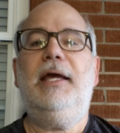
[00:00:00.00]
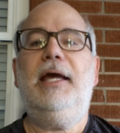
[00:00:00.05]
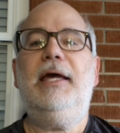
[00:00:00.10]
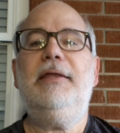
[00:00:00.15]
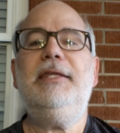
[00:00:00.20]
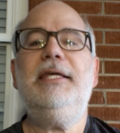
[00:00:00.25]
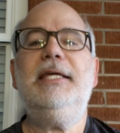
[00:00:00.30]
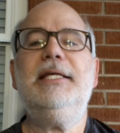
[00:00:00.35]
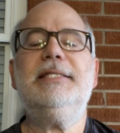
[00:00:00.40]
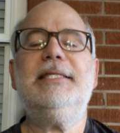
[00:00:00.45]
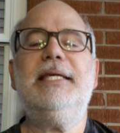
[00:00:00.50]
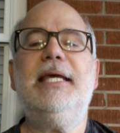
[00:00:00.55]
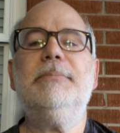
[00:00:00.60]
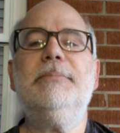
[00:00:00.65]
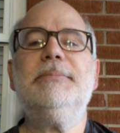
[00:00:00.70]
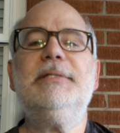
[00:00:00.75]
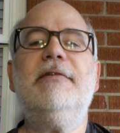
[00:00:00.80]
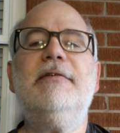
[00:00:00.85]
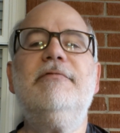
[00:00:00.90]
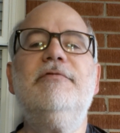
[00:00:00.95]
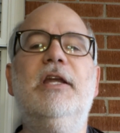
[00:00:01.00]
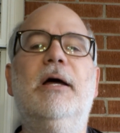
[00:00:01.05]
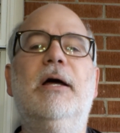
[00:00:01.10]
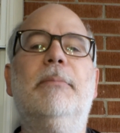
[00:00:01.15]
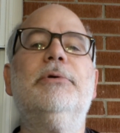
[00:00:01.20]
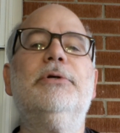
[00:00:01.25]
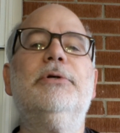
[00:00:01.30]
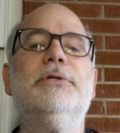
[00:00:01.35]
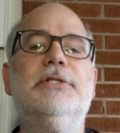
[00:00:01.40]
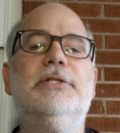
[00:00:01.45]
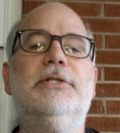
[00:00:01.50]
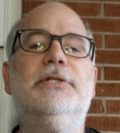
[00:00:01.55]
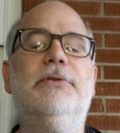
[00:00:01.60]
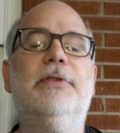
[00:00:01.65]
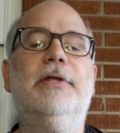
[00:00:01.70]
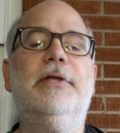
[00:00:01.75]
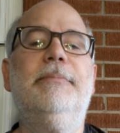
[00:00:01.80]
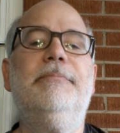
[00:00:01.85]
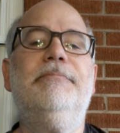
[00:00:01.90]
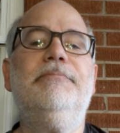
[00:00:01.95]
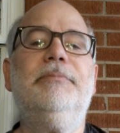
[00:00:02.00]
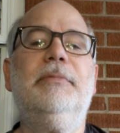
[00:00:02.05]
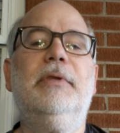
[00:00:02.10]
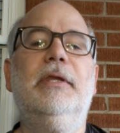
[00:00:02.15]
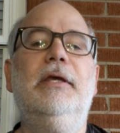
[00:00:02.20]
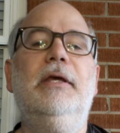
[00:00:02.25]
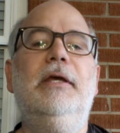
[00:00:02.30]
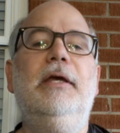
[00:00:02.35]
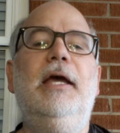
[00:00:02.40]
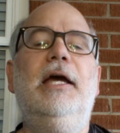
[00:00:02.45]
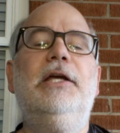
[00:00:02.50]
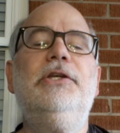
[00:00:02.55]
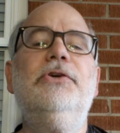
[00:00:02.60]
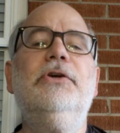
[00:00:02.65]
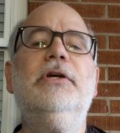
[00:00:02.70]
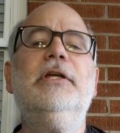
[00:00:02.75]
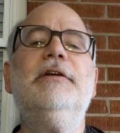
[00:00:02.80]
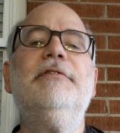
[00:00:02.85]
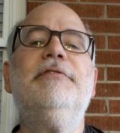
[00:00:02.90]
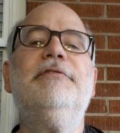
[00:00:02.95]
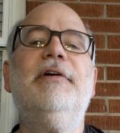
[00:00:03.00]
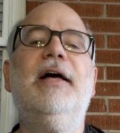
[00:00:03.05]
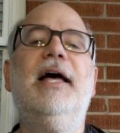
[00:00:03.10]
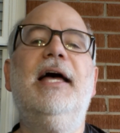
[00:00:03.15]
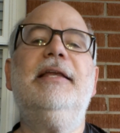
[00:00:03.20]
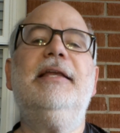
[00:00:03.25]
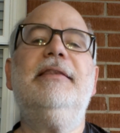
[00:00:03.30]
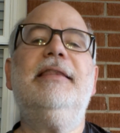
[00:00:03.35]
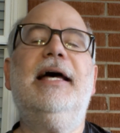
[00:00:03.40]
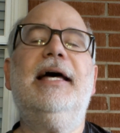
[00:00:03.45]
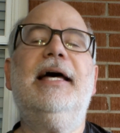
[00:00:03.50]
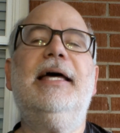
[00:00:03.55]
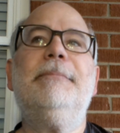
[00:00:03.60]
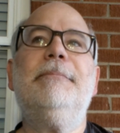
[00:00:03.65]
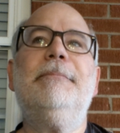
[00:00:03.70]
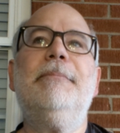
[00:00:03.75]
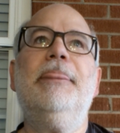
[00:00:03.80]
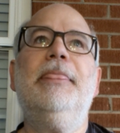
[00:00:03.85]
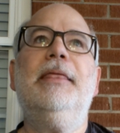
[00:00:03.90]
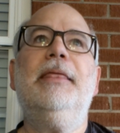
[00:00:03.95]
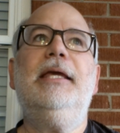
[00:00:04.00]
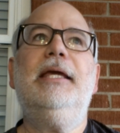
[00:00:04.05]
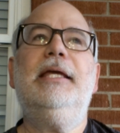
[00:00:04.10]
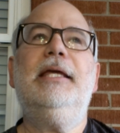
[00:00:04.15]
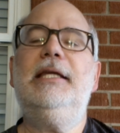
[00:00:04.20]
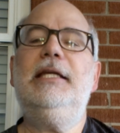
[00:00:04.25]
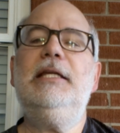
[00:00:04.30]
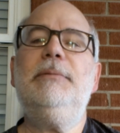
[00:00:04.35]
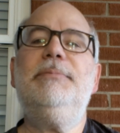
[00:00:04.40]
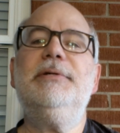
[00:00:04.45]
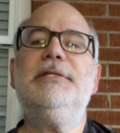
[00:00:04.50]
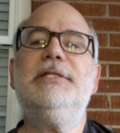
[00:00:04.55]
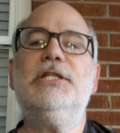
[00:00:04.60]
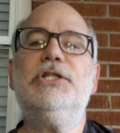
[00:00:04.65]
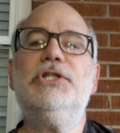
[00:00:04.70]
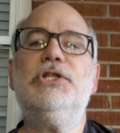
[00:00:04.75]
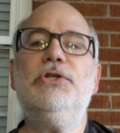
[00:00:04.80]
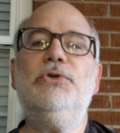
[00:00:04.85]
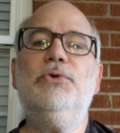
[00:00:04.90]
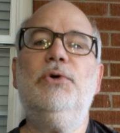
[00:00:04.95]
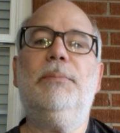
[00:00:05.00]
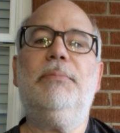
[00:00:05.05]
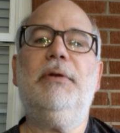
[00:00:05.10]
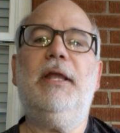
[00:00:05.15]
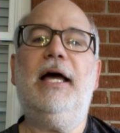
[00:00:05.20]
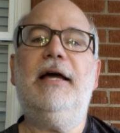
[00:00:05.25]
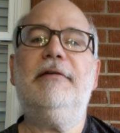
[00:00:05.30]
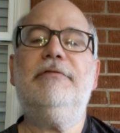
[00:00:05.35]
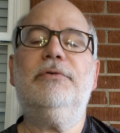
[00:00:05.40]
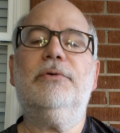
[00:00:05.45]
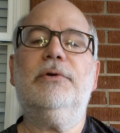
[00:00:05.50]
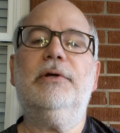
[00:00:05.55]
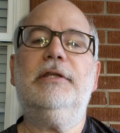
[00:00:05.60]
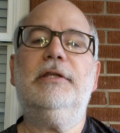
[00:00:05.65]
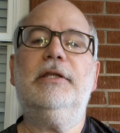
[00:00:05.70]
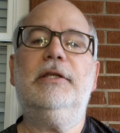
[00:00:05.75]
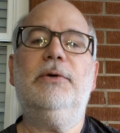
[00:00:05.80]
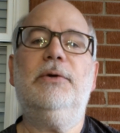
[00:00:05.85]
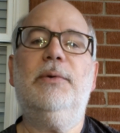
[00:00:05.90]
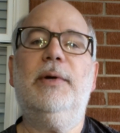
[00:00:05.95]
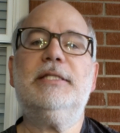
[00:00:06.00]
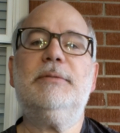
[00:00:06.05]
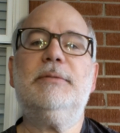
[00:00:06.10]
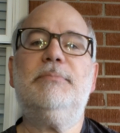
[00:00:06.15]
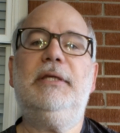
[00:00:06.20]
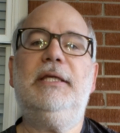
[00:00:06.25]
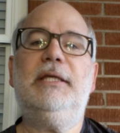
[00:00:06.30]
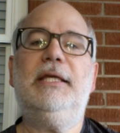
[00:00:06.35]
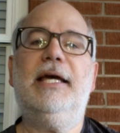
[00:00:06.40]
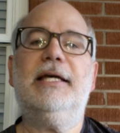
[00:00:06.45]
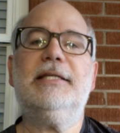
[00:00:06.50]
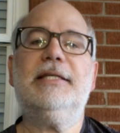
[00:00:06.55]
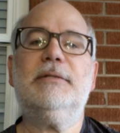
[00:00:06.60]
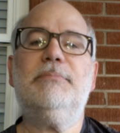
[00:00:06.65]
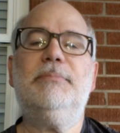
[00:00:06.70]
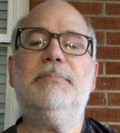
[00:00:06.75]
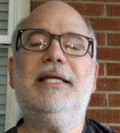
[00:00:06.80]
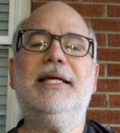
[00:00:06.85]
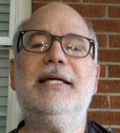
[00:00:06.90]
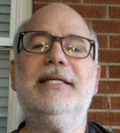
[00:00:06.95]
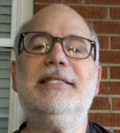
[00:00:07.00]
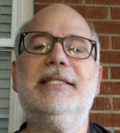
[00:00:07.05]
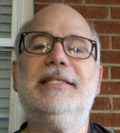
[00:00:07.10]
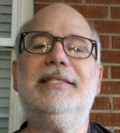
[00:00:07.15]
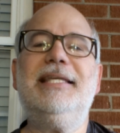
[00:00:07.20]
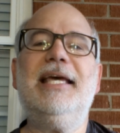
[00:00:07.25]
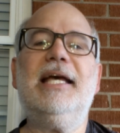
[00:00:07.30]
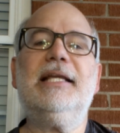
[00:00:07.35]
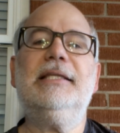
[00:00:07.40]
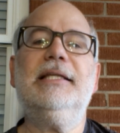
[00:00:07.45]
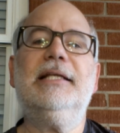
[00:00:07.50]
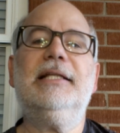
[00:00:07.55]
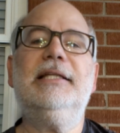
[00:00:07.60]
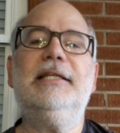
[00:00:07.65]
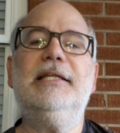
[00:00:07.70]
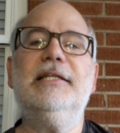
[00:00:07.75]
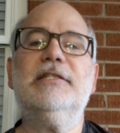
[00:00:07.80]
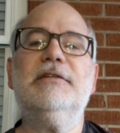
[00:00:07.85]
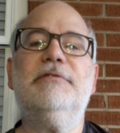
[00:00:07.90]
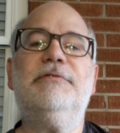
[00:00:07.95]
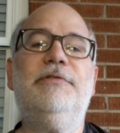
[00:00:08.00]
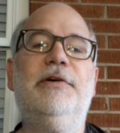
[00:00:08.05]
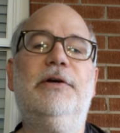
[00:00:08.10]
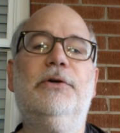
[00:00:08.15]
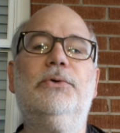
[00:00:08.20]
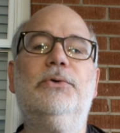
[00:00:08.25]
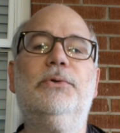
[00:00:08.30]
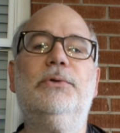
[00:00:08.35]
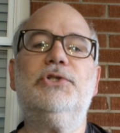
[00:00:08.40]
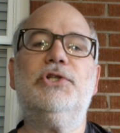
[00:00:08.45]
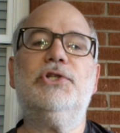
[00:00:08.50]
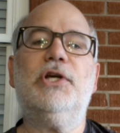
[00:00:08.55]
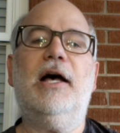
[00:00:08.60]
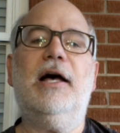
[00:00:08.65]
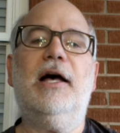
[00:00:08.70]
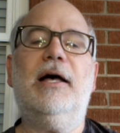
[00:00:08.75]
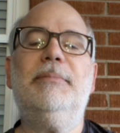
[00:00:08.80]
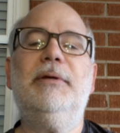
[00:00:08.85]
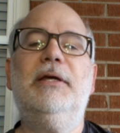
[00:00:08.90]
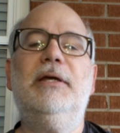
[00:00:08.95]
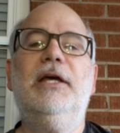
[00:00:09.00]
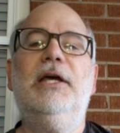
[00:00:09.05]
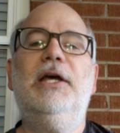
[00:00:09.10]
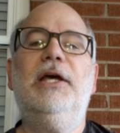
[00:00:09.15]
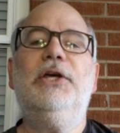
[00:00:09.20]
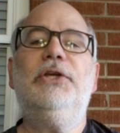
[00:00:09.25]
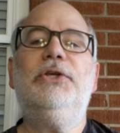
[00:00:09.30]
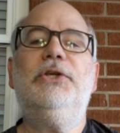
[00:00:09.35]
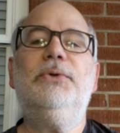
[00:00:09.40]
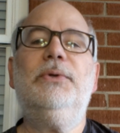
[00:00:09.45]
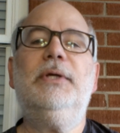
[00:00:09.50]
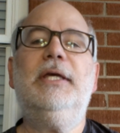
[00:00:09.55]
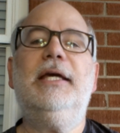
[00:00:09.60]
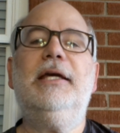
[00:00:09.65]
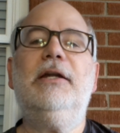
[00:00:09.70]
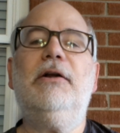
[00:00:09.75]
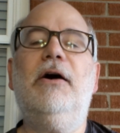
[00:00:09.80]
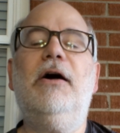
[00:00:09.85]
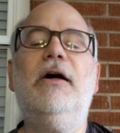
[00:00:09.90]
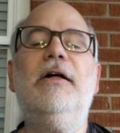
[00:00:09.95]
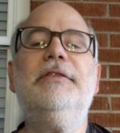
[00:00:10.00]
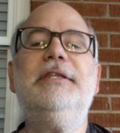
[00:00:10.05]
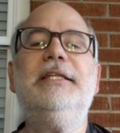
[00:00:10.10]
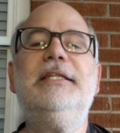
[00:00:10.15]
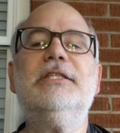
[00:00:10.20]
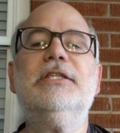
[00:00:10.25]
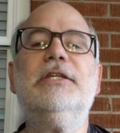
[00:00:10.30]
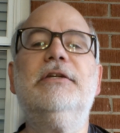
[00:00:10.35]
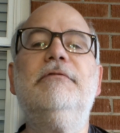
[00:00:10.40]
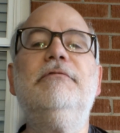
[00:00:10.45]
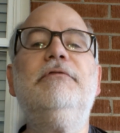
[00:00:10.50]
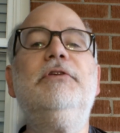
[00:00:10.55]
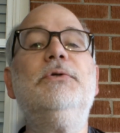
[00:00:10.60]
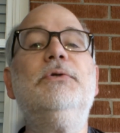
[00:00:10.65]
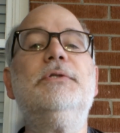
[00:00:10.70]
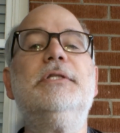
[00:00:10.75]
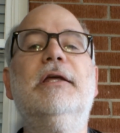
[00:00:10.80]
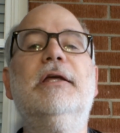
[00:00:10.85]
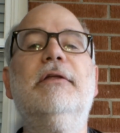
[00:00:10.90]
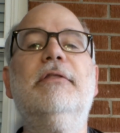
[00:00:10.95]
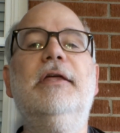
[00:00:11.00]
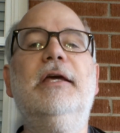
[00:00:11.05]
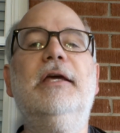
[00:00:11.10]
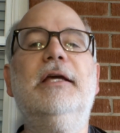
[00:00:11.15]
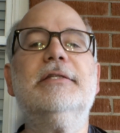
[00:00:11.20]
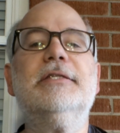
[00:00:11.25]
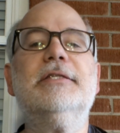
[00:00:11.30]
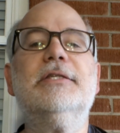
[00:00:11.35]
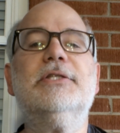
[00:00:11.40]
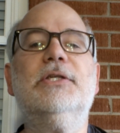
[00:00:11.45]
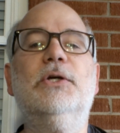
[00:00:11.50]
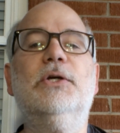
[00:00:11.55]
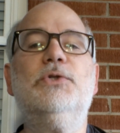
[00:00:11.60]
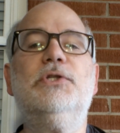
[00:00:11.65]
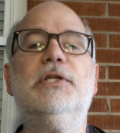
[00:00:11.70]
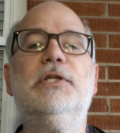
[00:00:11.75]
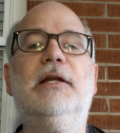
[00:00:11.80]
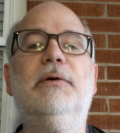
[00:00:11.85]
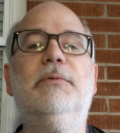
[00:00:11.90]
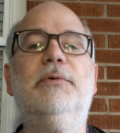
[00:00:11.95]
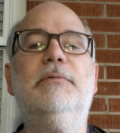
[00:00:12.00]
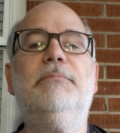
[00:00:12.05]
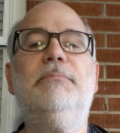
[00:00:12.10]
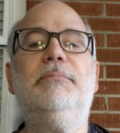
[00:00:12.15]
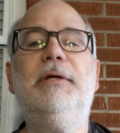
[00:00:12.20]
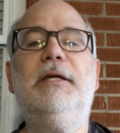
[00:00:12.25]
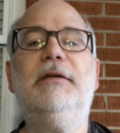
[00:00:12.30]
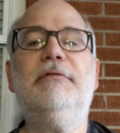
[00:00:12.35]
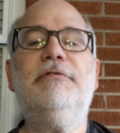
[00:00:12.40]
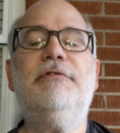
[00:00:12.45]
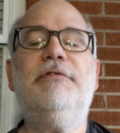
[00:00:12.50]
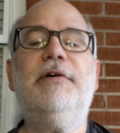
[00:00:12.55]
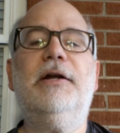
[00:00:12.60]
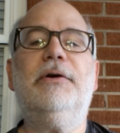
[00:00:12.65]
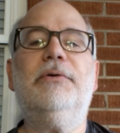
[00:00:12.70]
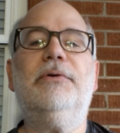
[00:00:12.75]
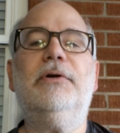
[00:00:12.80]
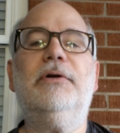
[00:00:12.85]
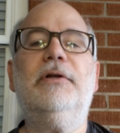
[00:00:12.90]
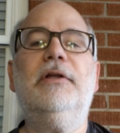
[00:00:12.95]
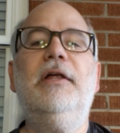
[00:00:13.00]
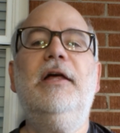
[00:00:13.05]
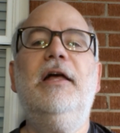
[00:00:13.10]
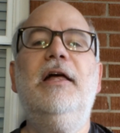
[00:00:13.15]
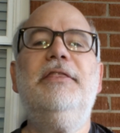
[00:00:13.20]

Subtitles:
And the exams have numbers to them. And you're going to find that in any position you apply for at the USPS, because it technically is a federal job, you get all these confusing things associated with being federal.